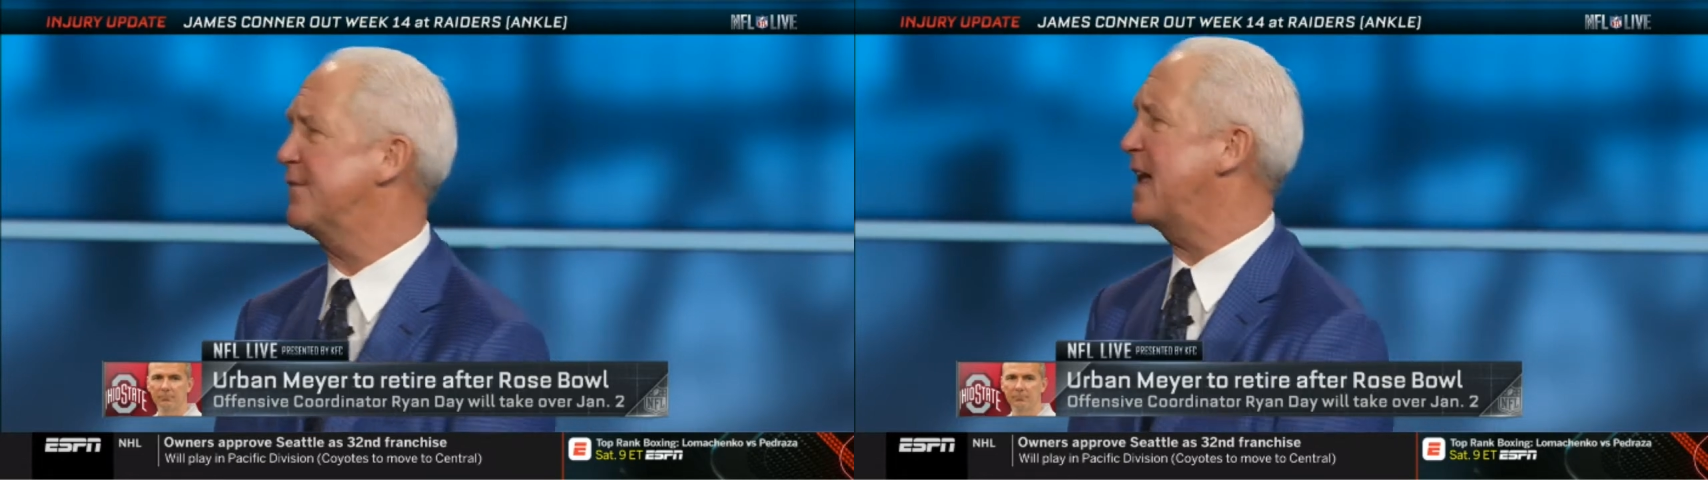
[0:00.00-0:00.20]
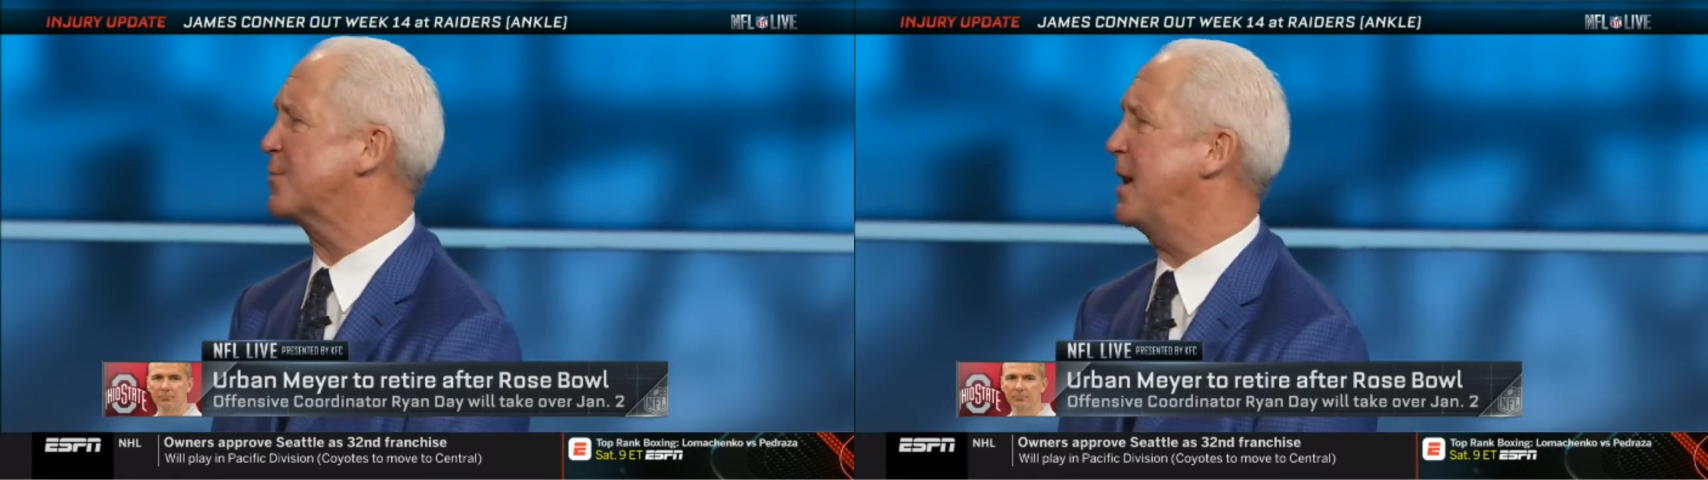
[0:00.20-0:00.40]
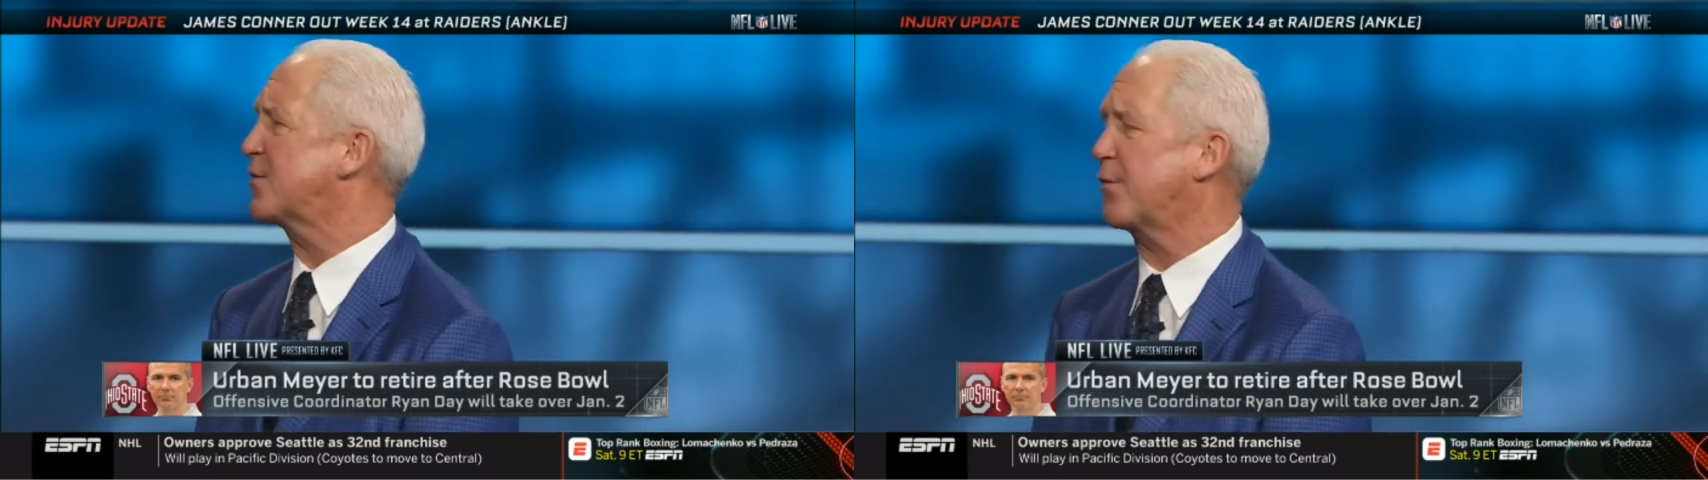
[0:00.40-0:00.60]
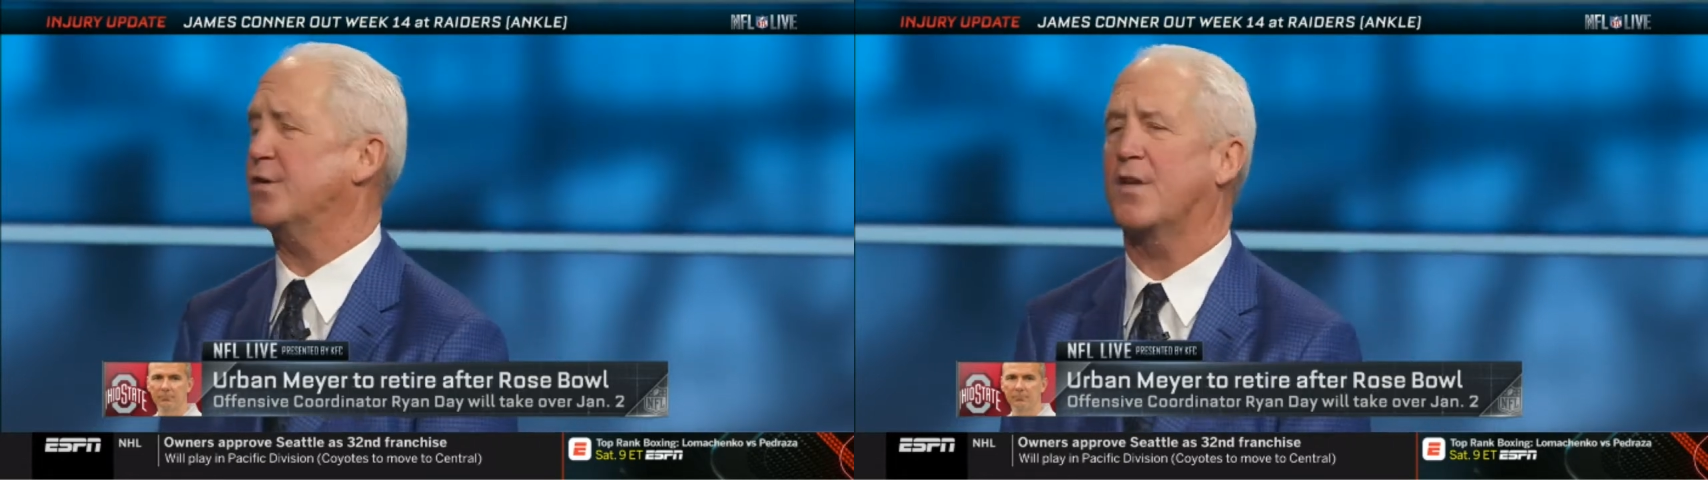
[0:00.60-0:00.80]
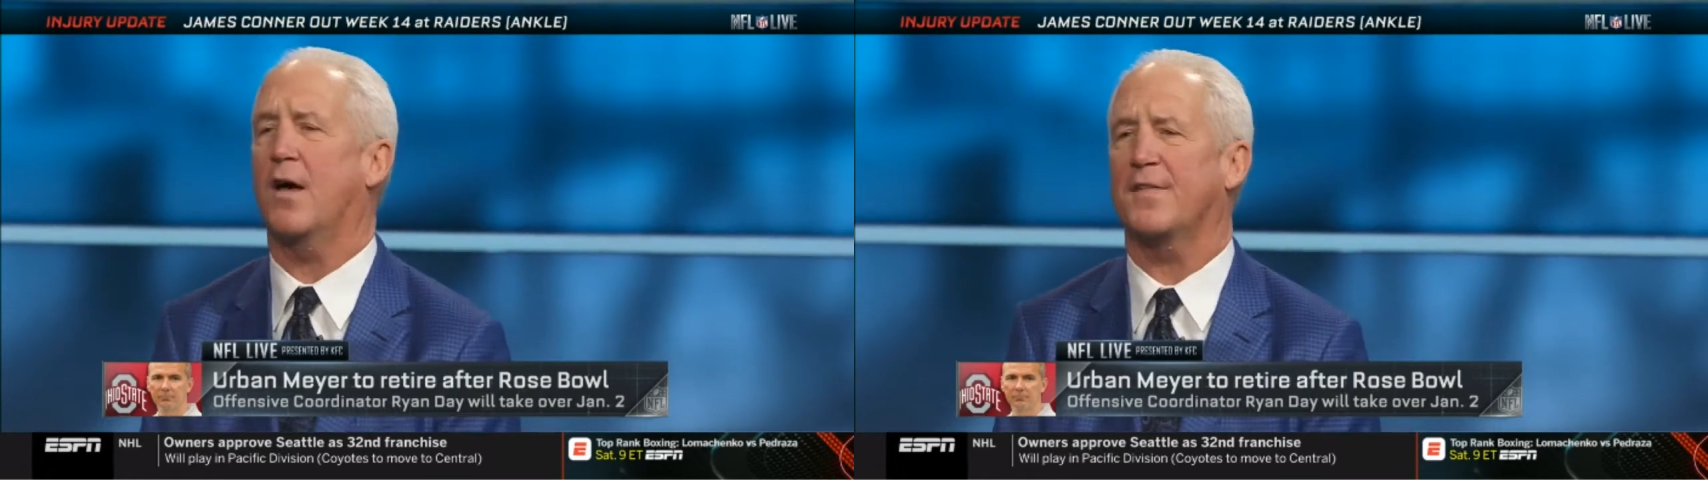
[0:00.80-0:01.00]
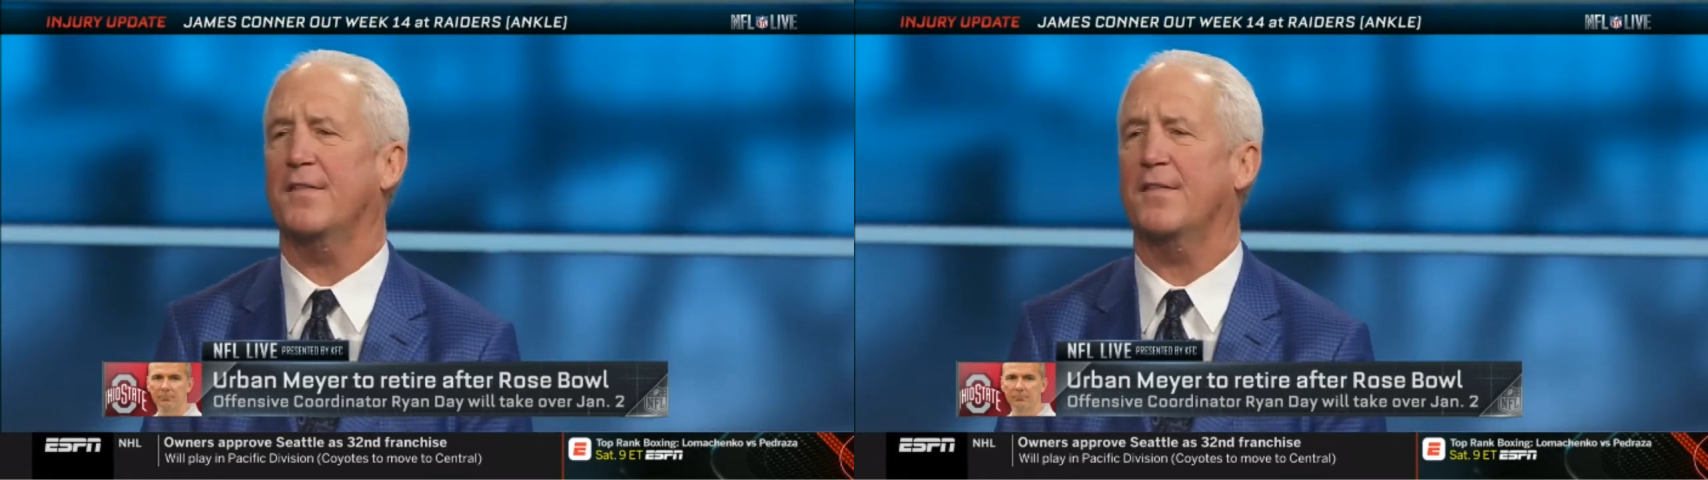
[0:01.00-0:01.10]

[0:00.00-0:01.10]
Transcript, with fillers: if that's best for his health.